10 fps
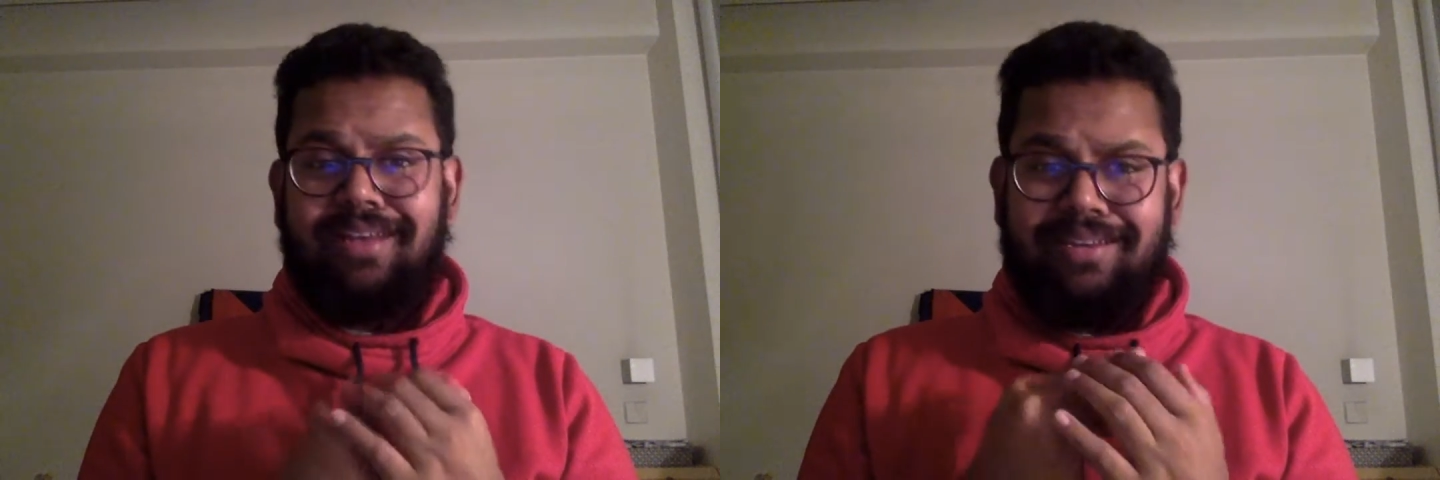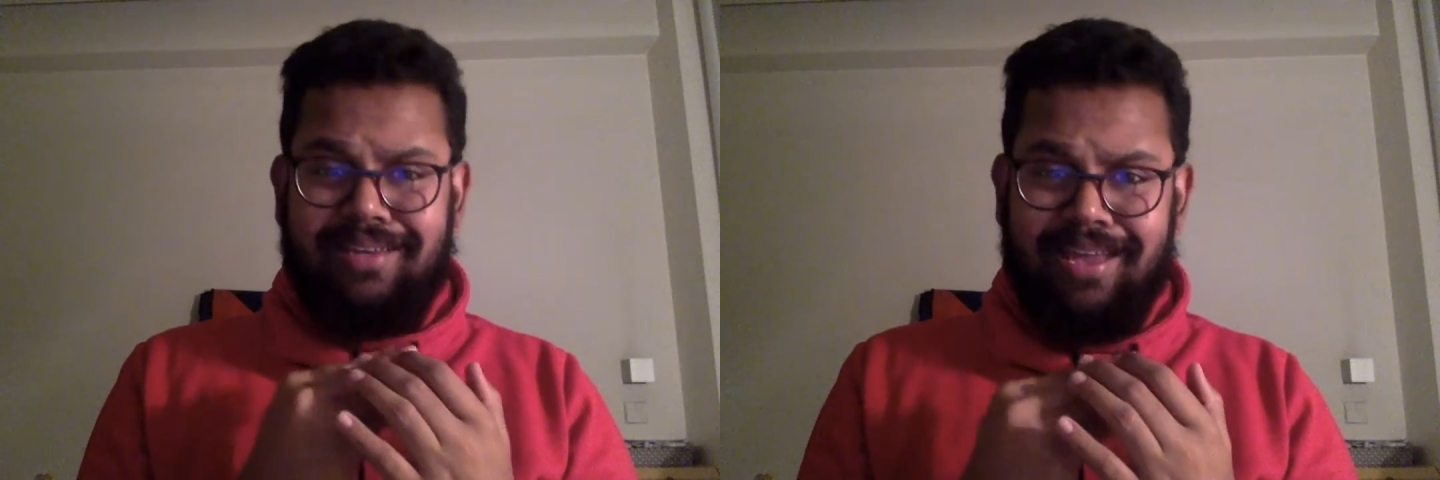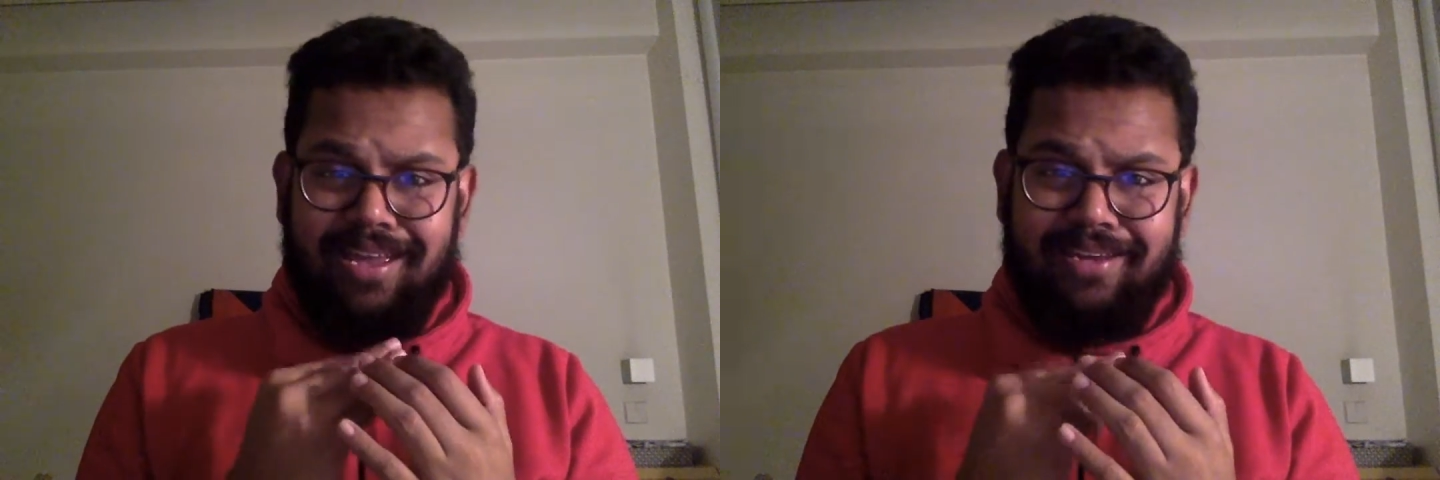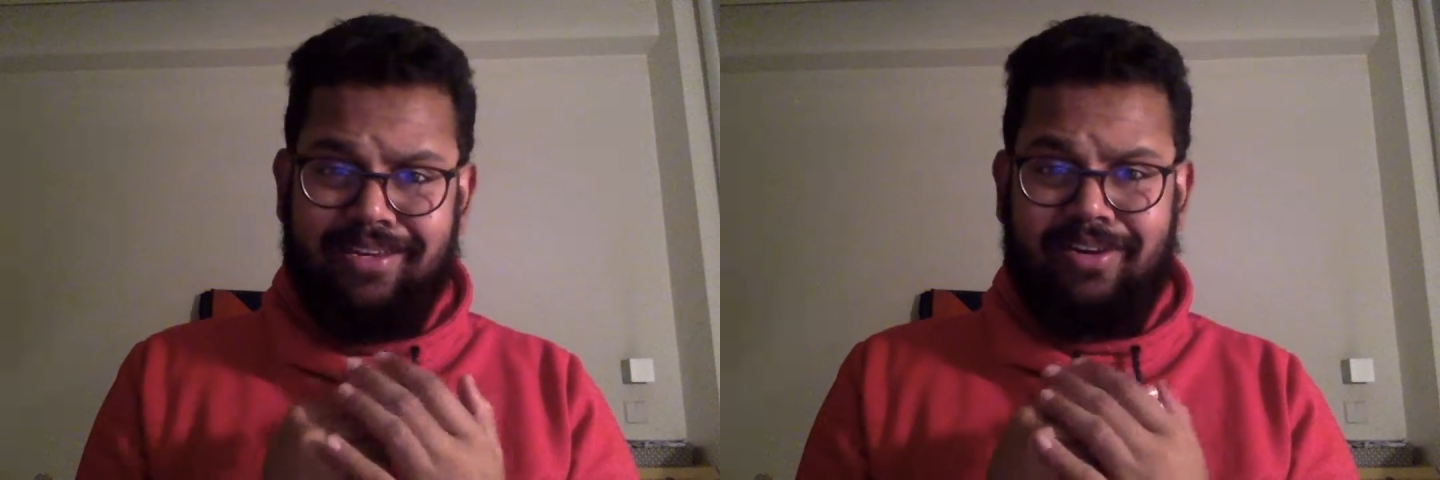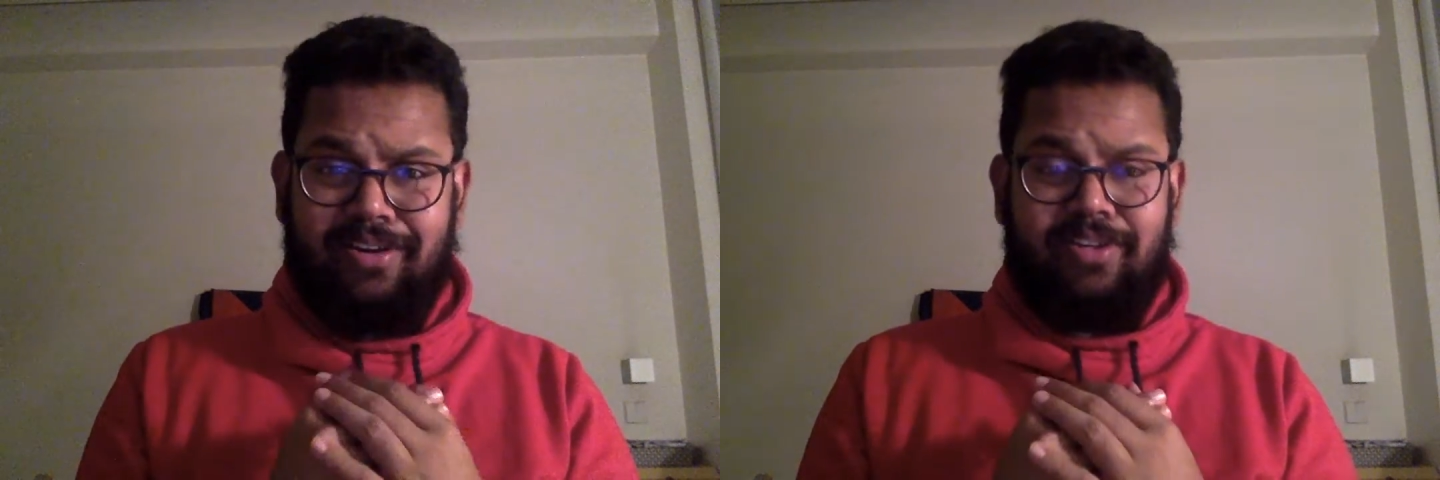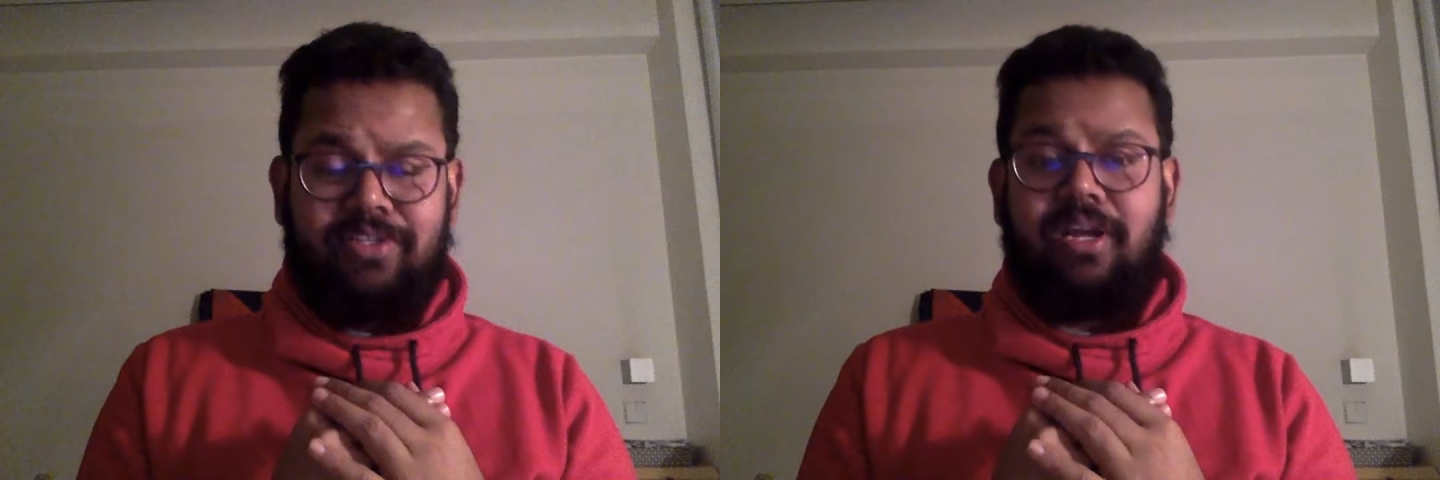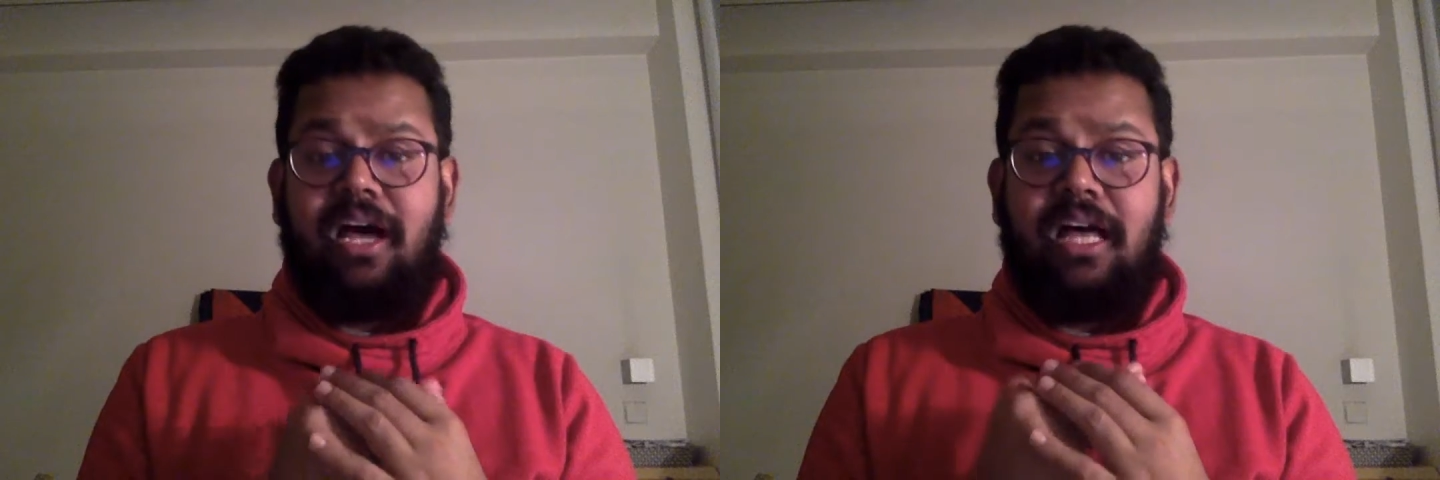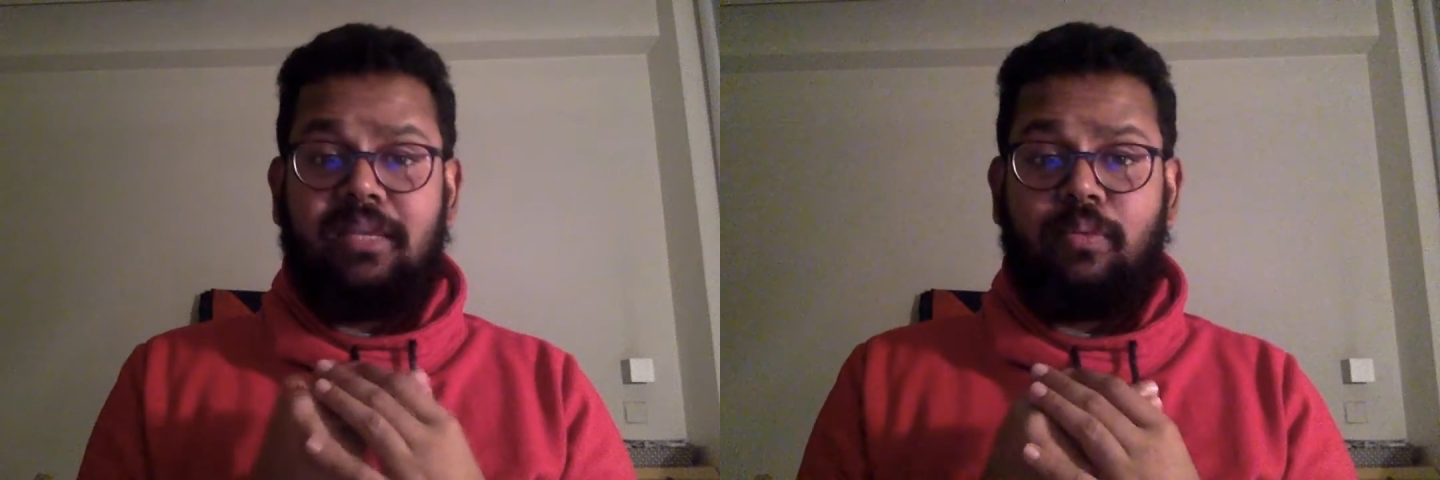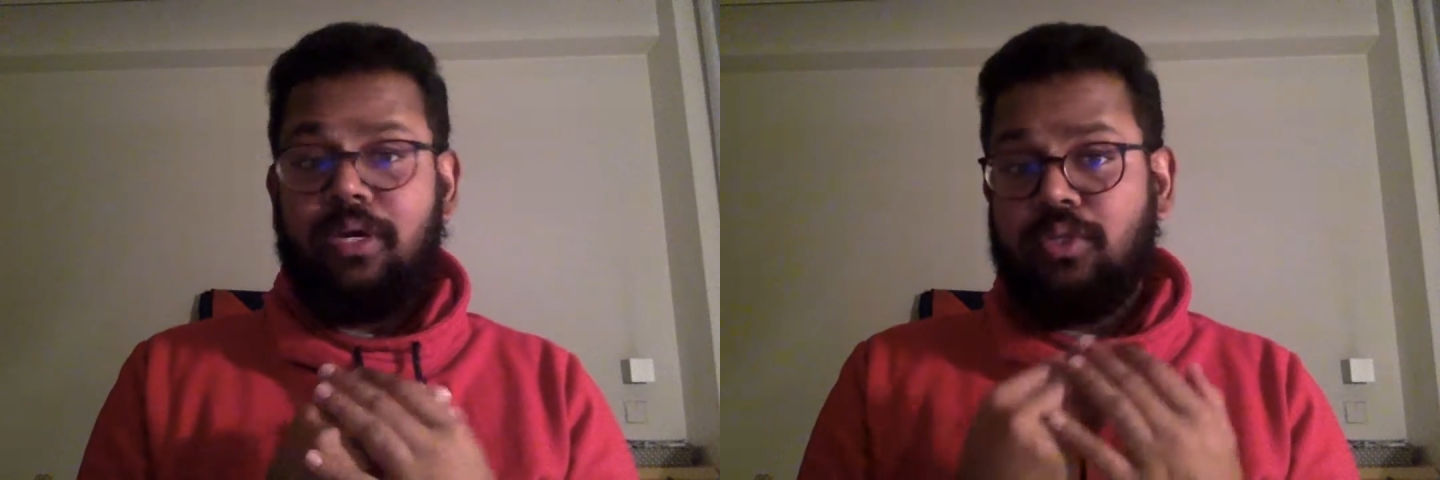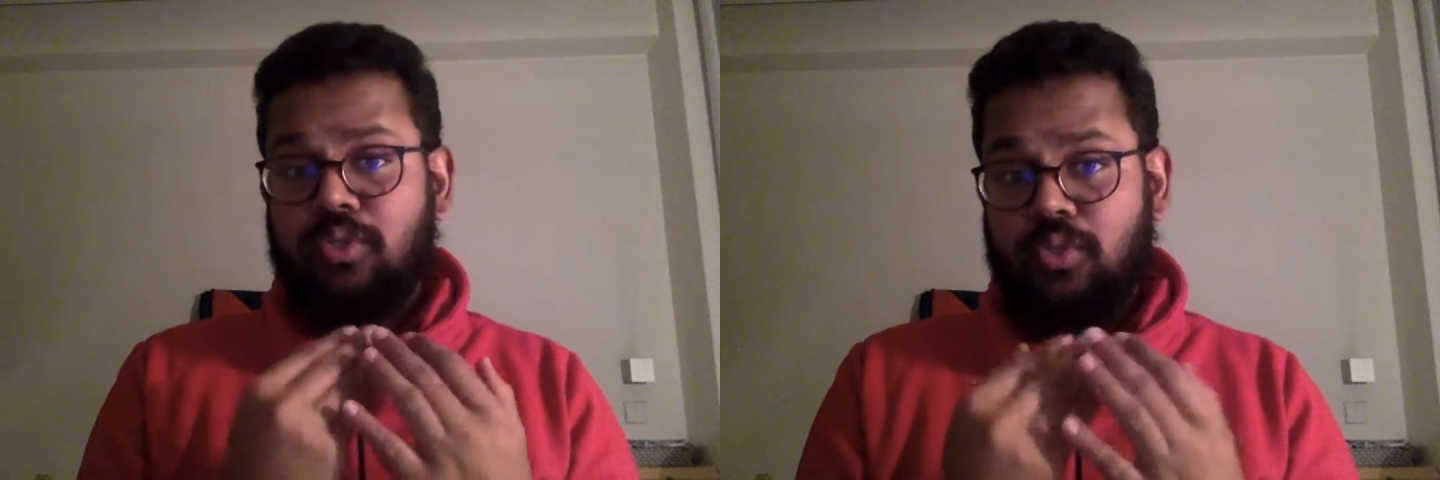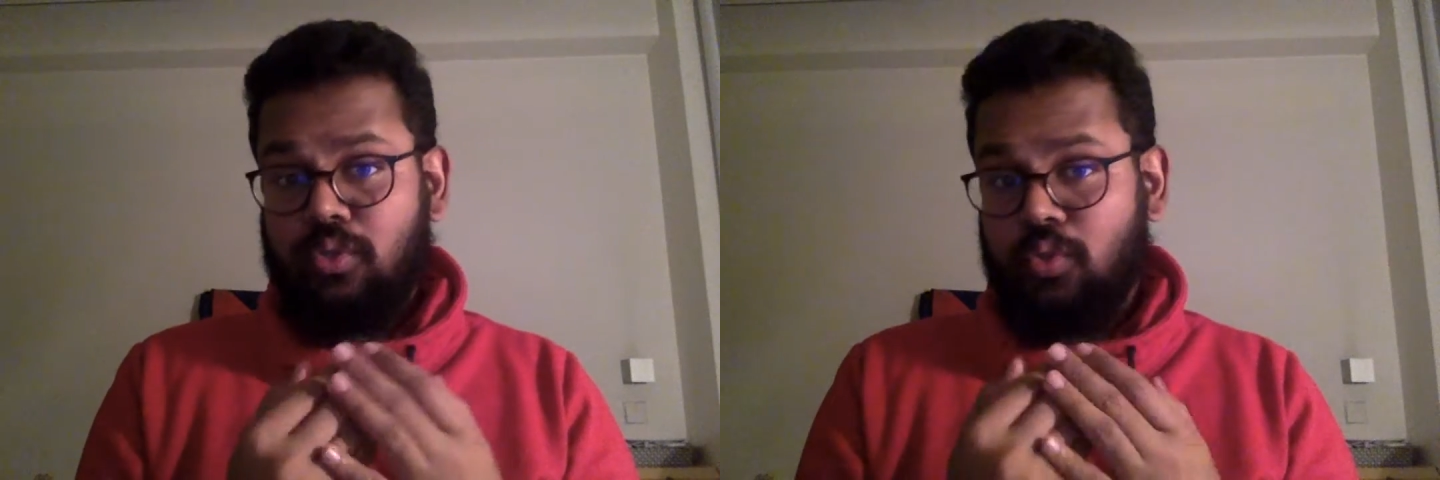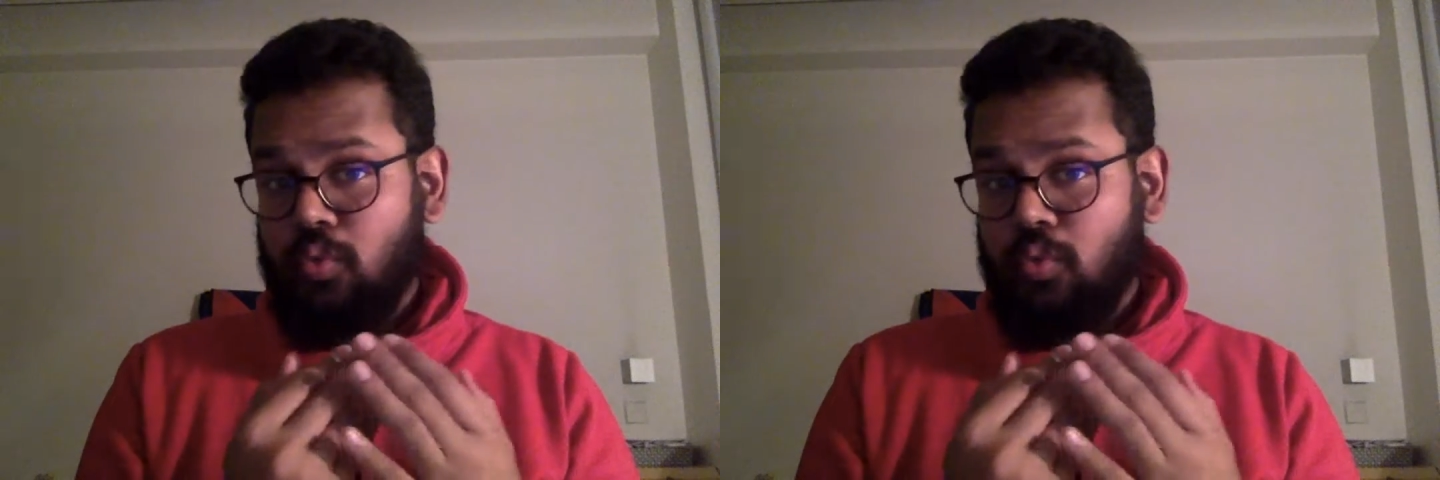at any cost. Otherwise,